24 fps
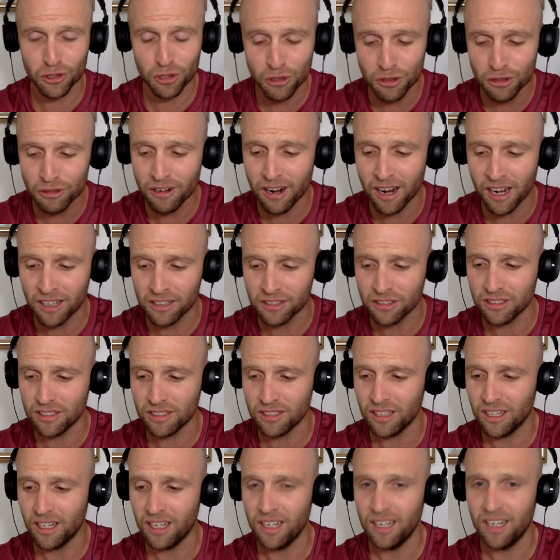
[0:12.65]
two rounds.
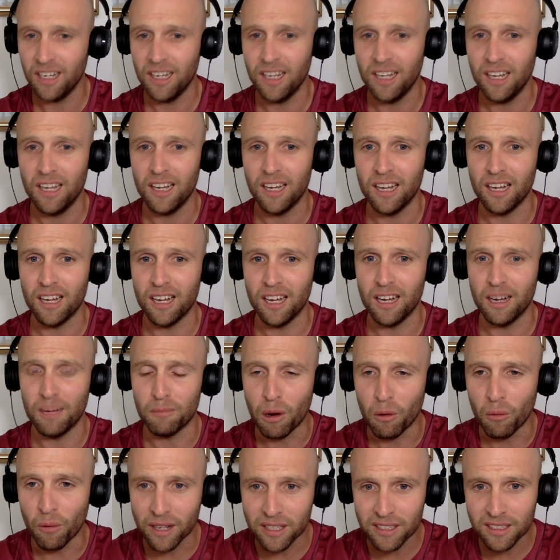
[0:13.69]
I
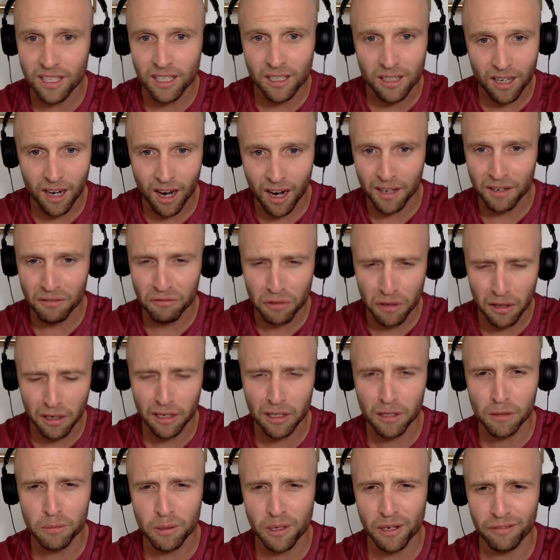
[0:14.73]
went in kind of with a
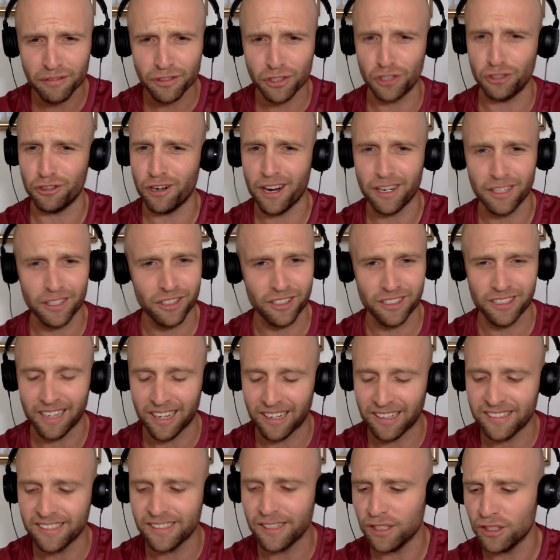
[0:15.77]
little bit of a strategy,
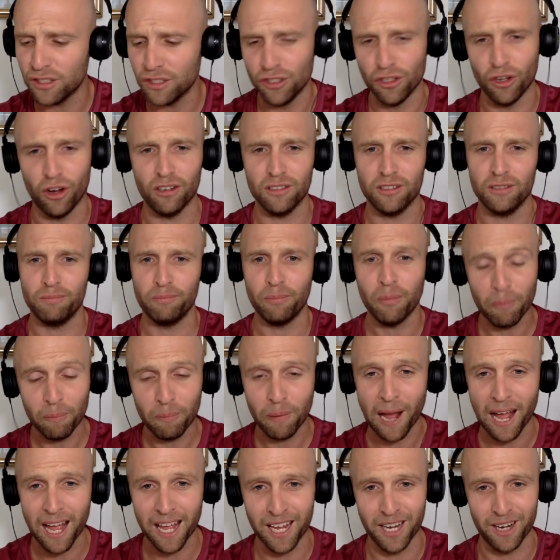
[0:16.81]
and it is not
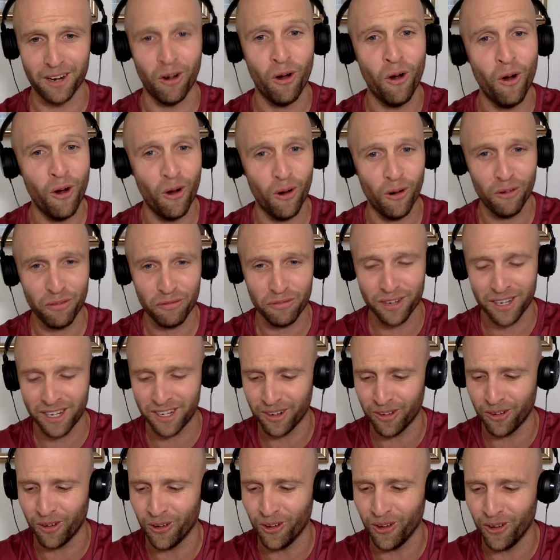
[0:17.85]
paying off
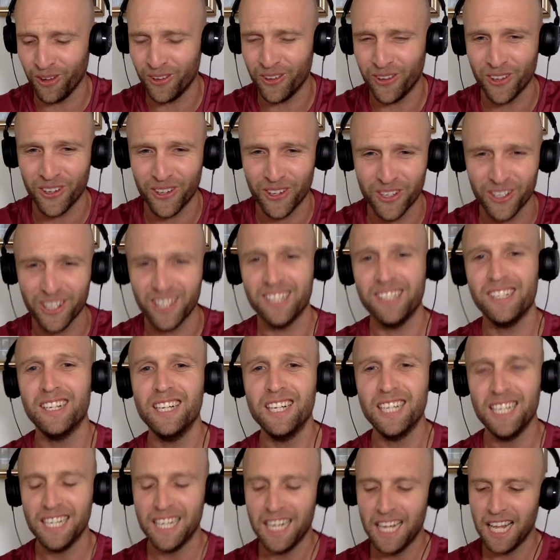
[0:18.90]
at all.
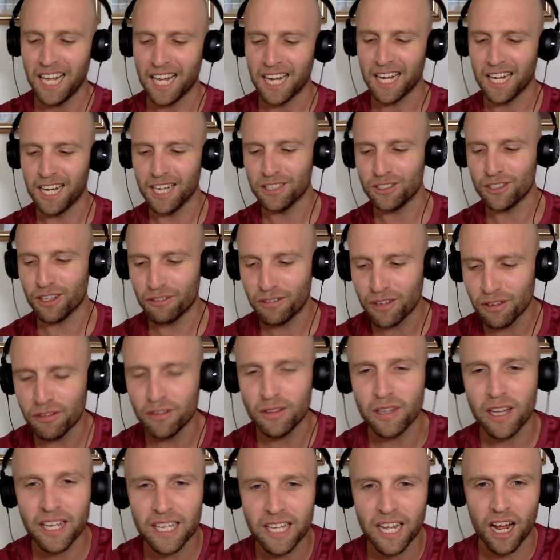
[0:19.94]
So I've given
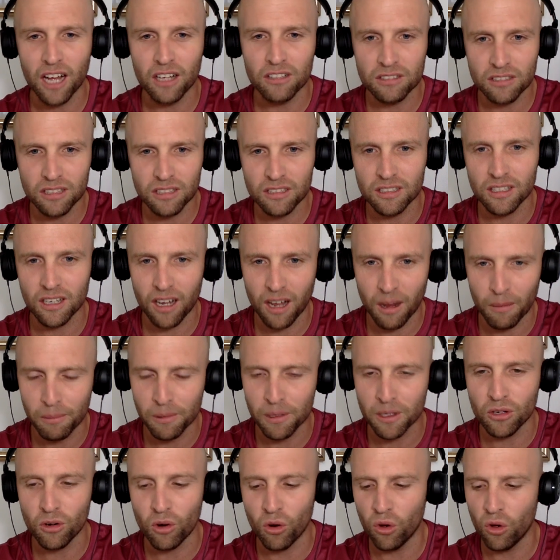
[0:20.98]
the accountant a couple
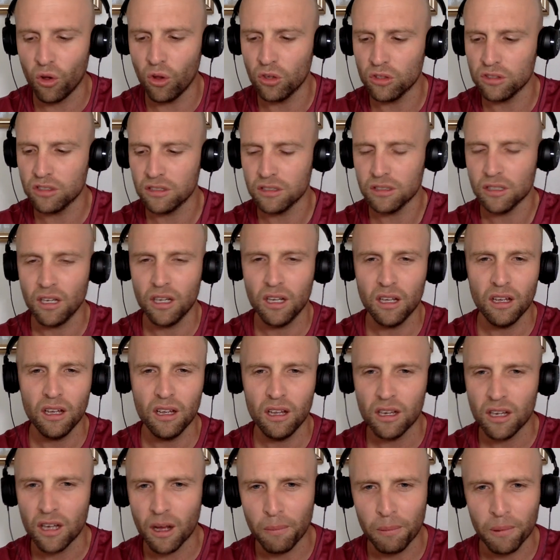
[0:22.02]
of calls,
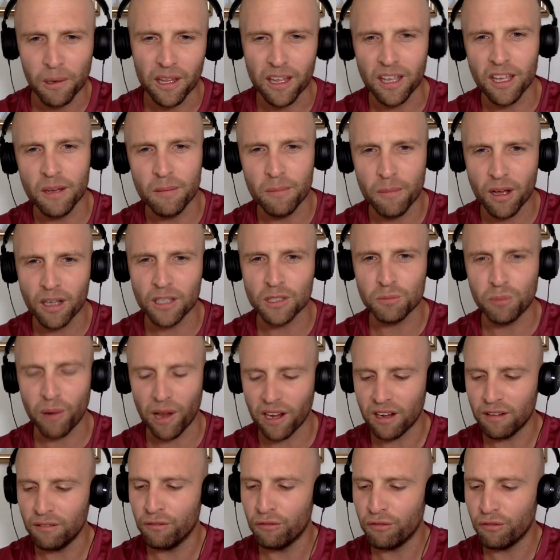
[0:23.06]
a couple of emails
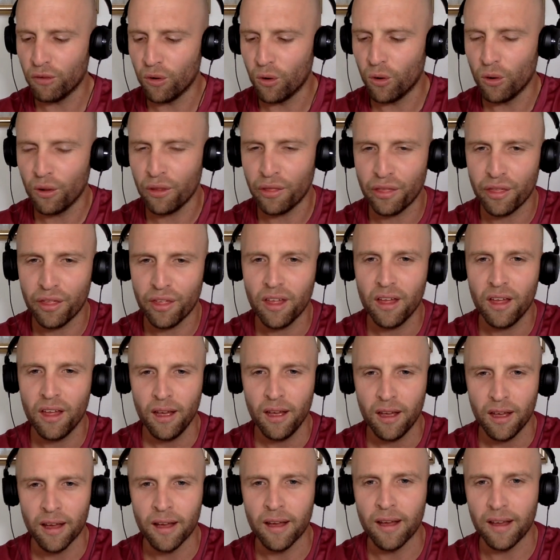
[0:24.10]
back and forth,
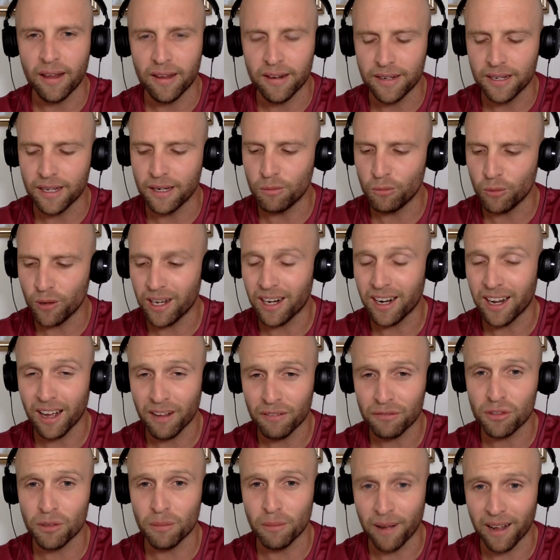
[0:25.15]
and we're going to
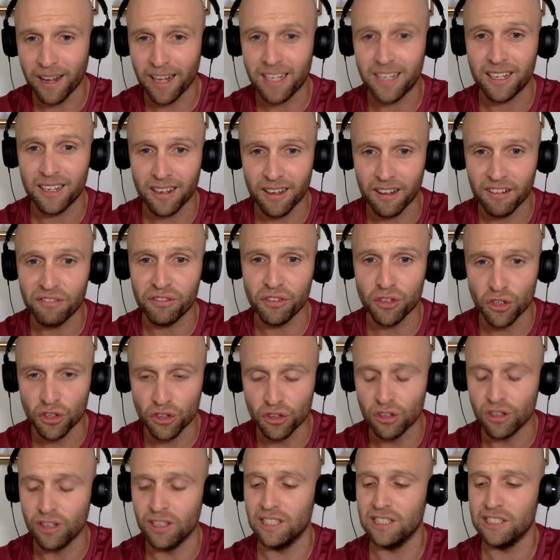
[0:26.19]
have to make a
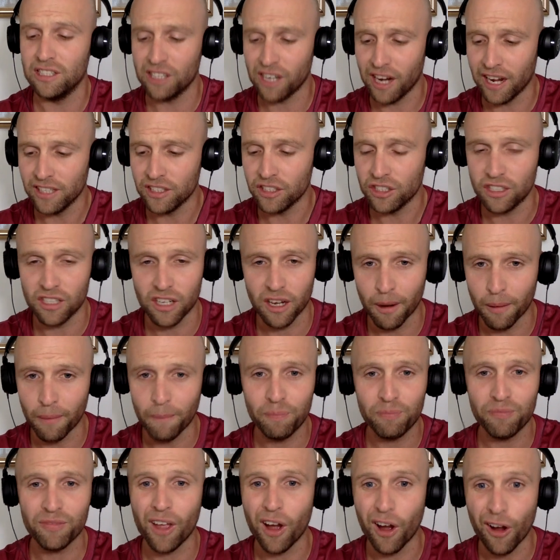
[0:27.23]
few changes here.
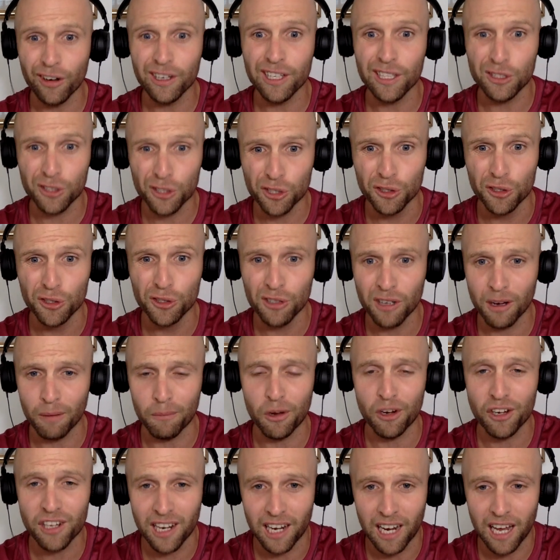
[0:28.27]
Only two. I'm
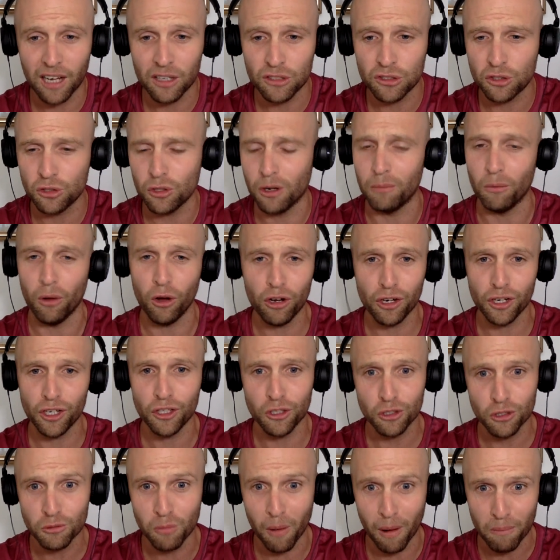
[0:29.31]
only allowed two. I'm not going to
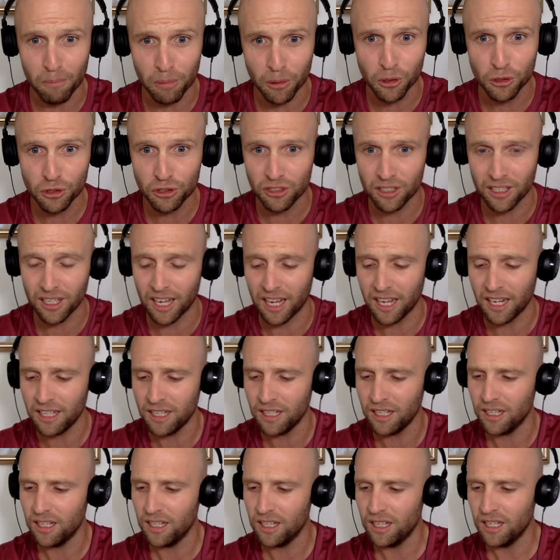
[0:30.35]
use my boost again.
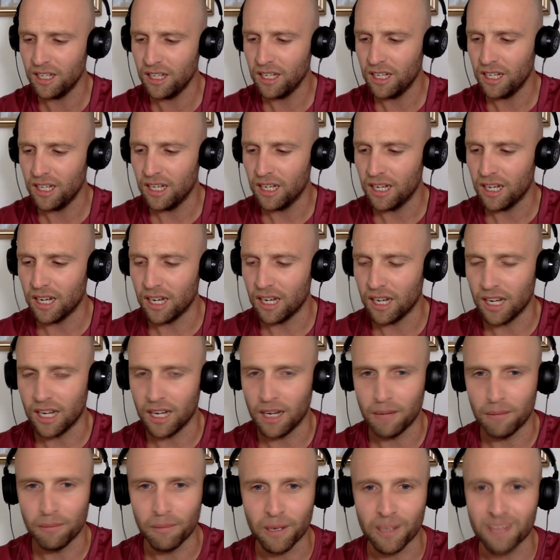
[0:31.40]

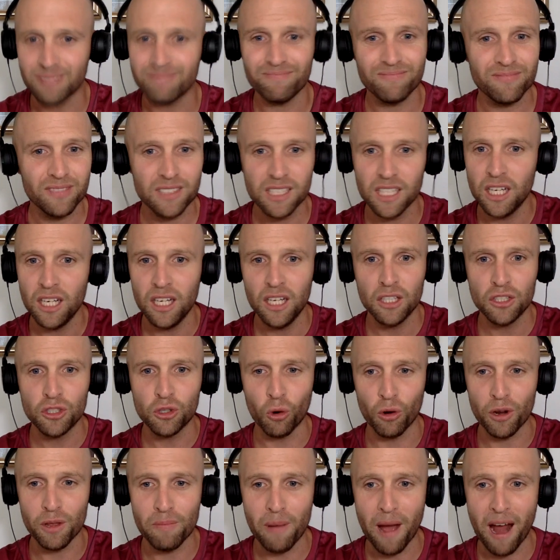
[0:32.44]
But
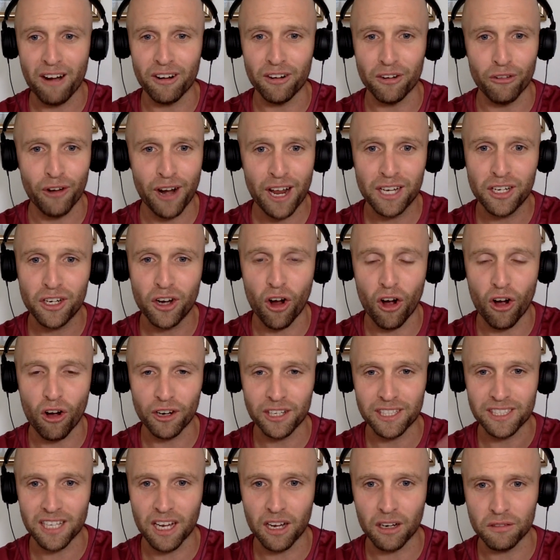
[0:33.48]
Jordy Barrett, red card.
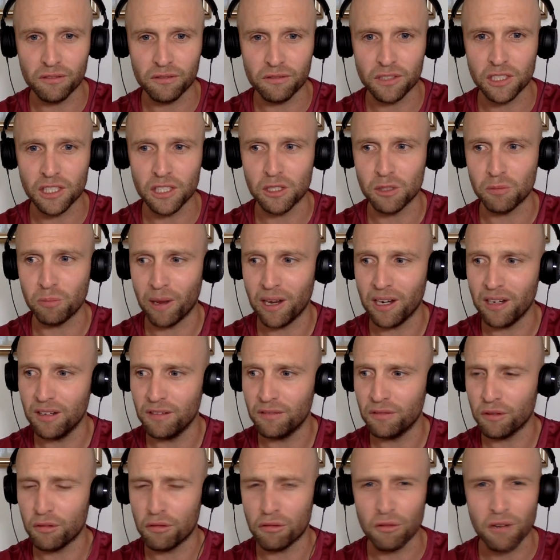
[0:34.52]
He's out. He's suspended
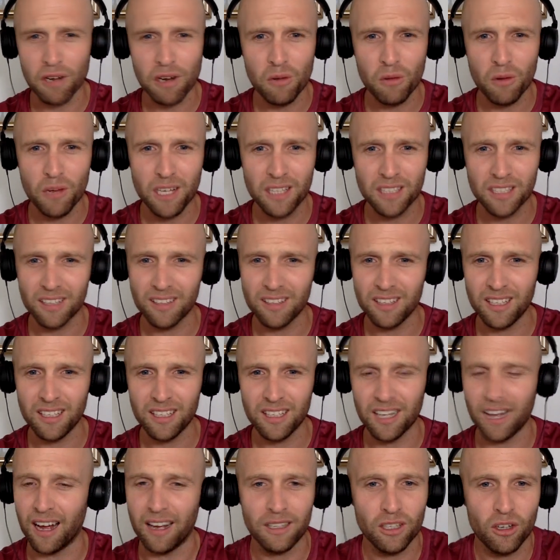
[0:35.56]
for 3 weeks.
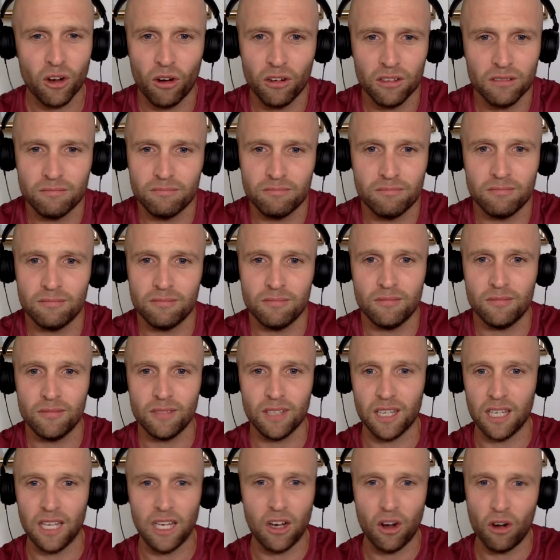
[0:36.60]

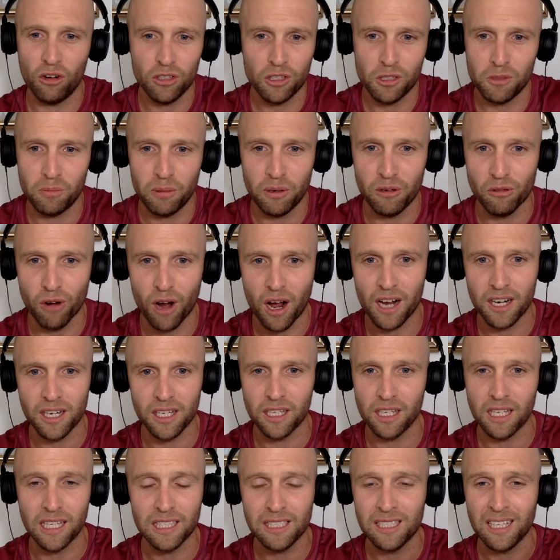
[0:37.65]
He can't just be
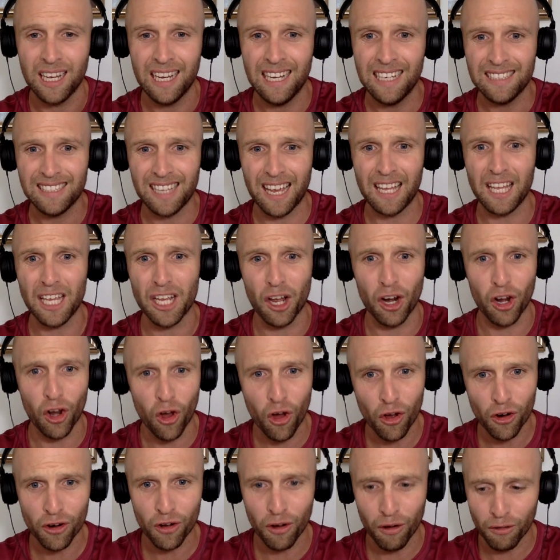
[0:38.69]
riding. He's taking a
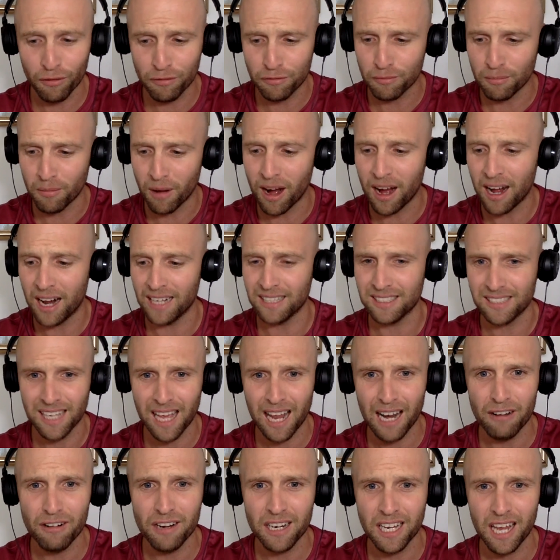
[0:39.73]
lot of my
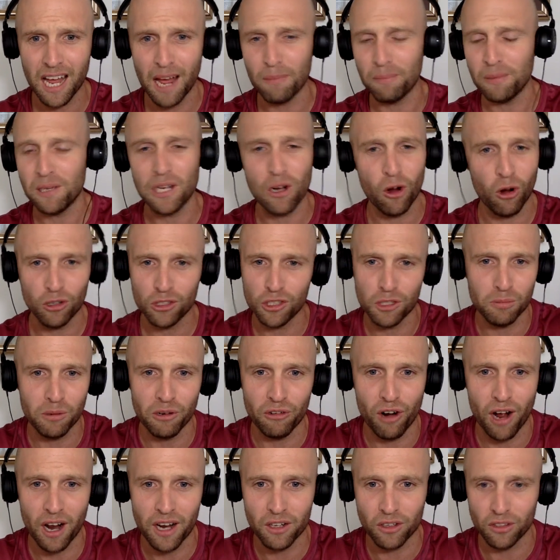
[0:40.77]
salary cap. He can't just be
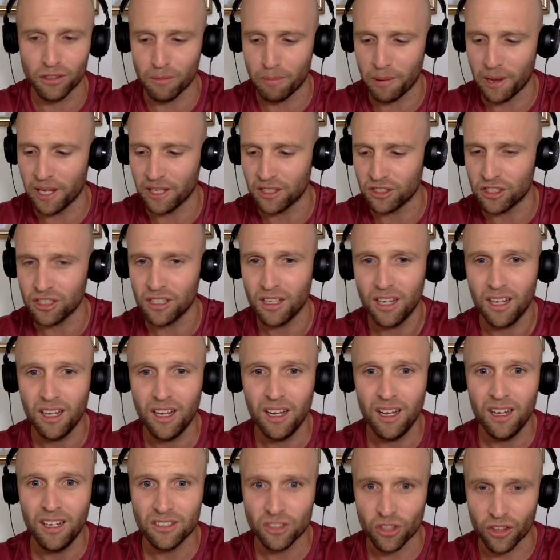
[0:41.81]
riding on the bench.
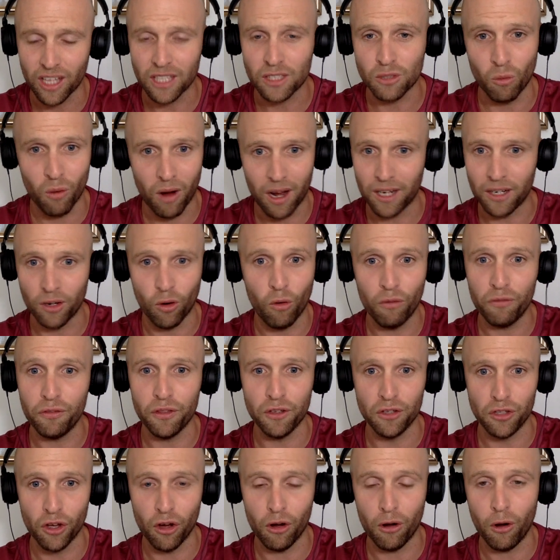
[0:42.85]
So that's one off
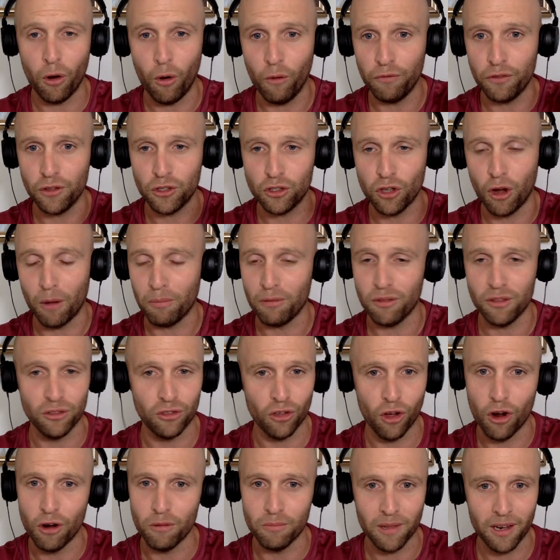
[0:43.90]
the top of the
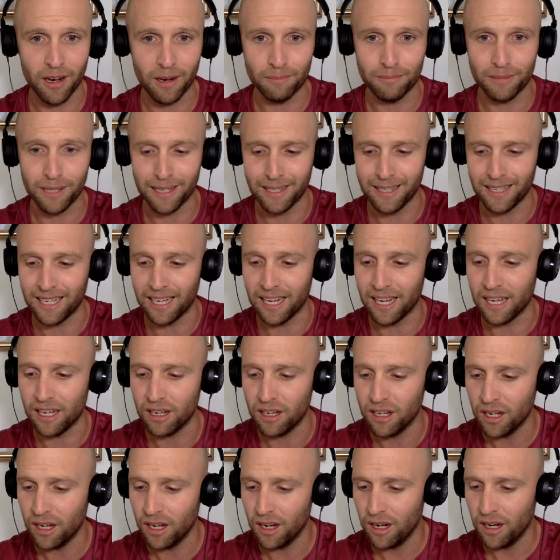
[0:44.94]
dome that I'm going to get
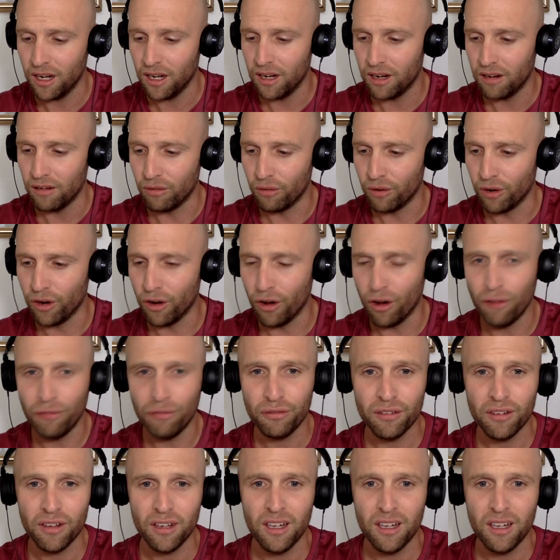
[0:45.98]
rid of.